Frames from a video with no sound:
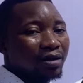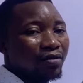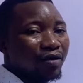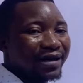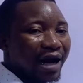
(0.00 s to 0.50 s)

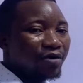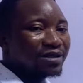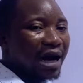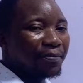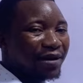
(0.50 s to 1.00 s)
without
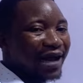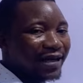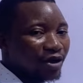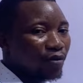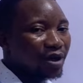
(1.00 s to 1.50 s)
applying
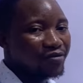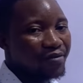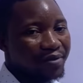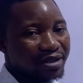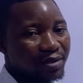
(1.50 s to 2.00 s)
the double entry
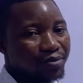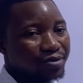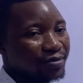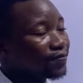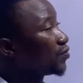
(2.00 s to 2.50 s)
principles.